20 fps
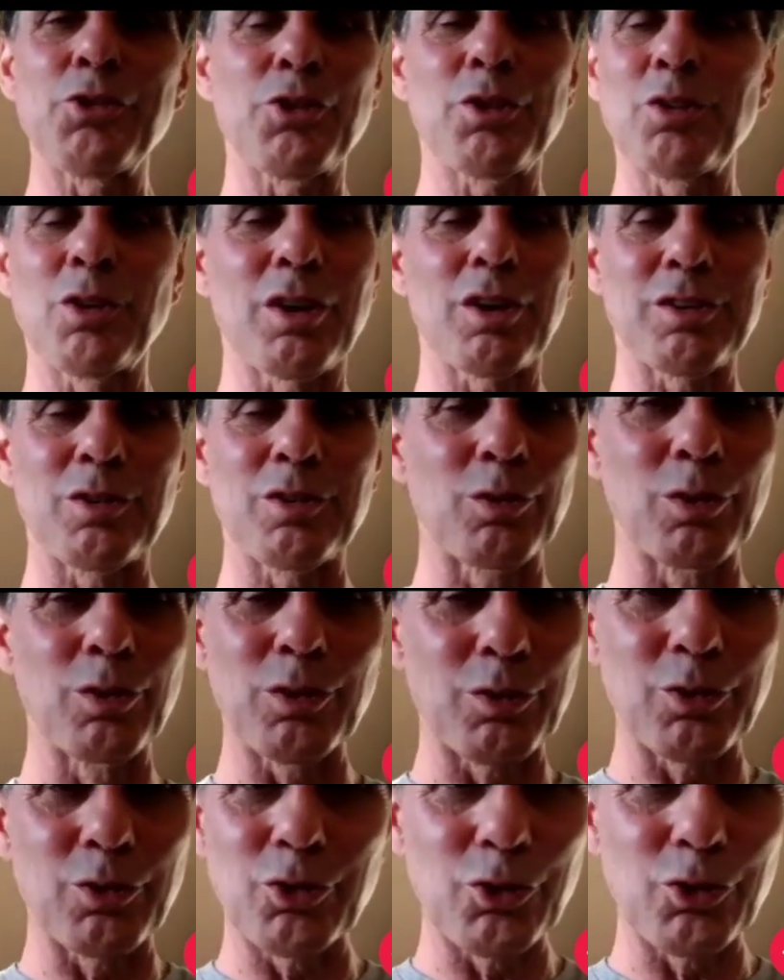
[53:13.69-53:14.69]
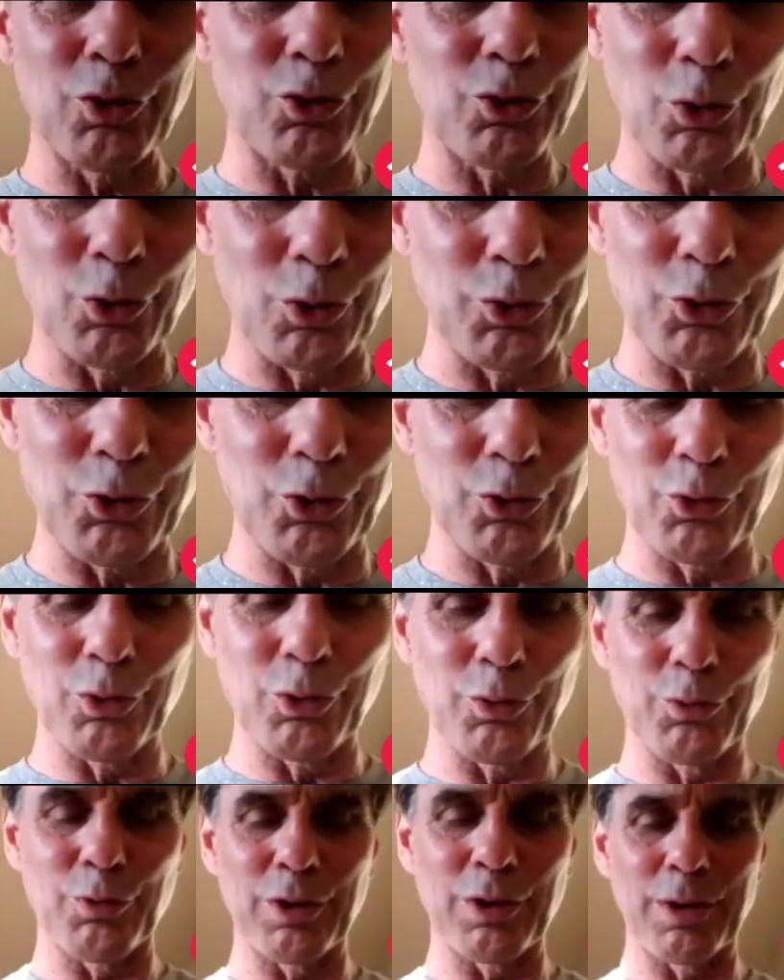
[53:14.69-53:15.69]
those are not good
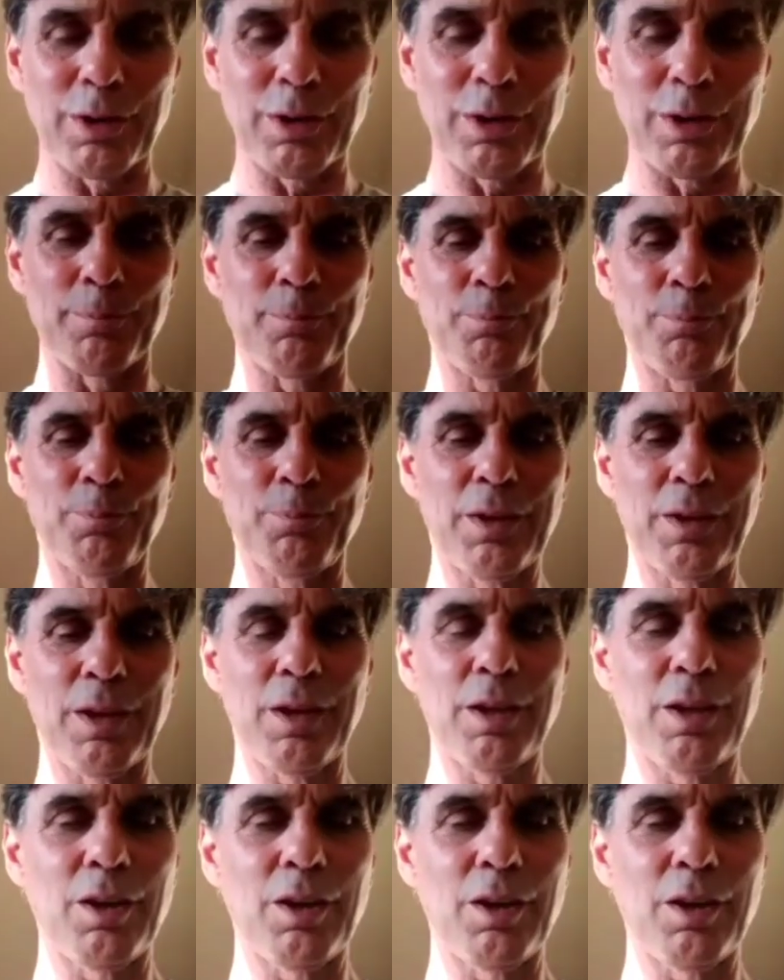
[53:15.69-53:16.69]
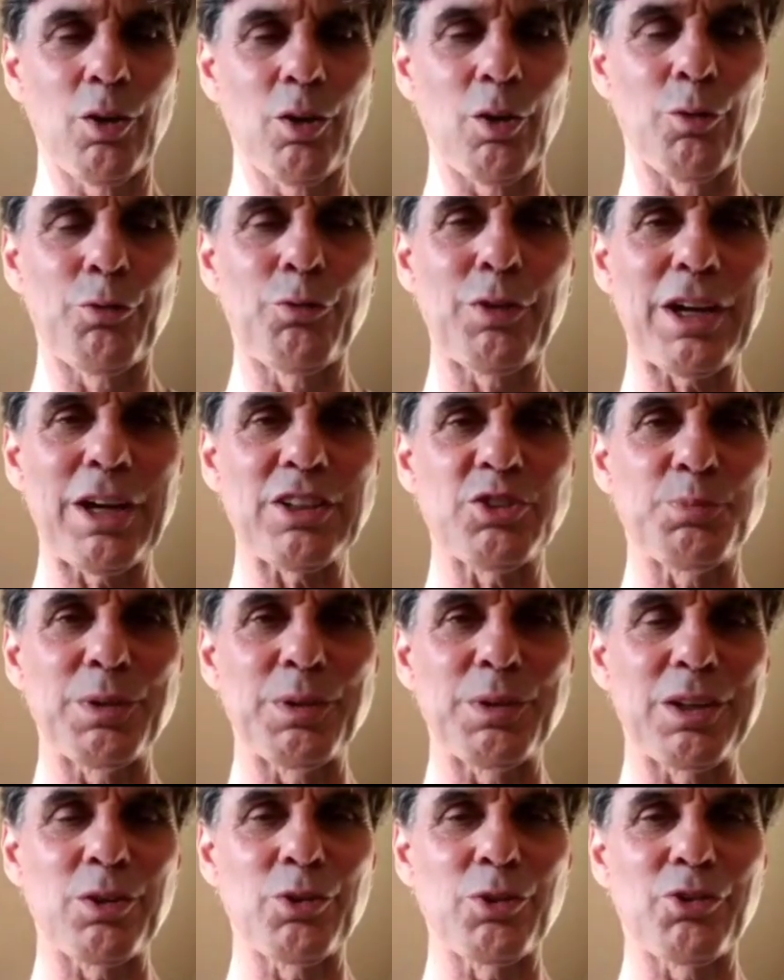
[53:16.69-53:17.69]
sources of
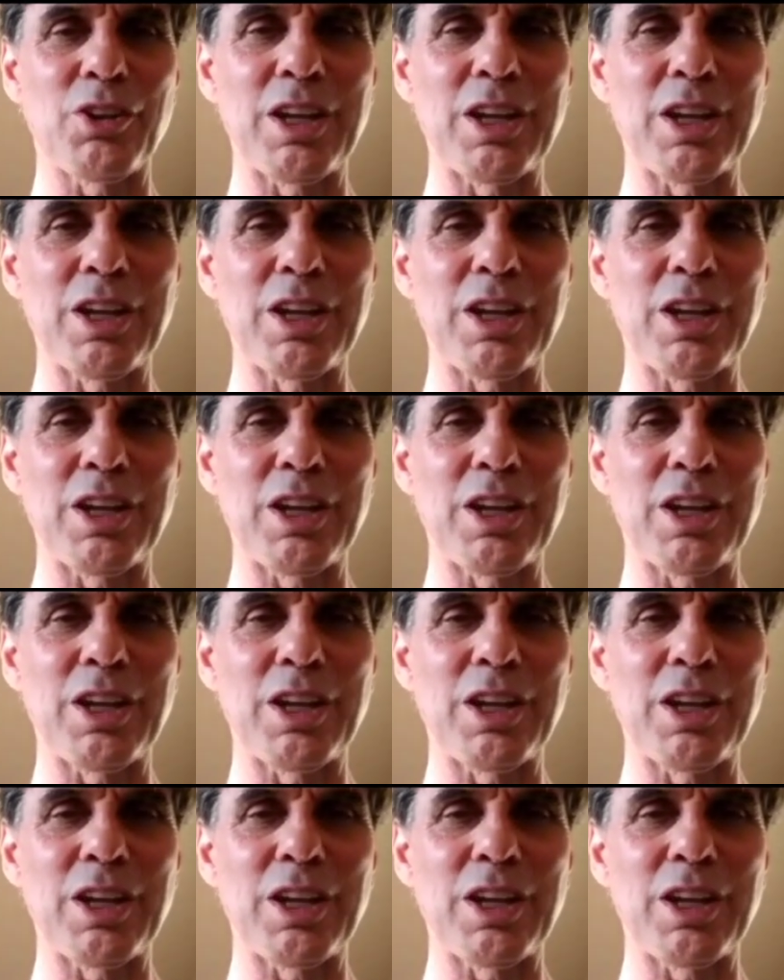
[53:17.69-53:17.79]
fats,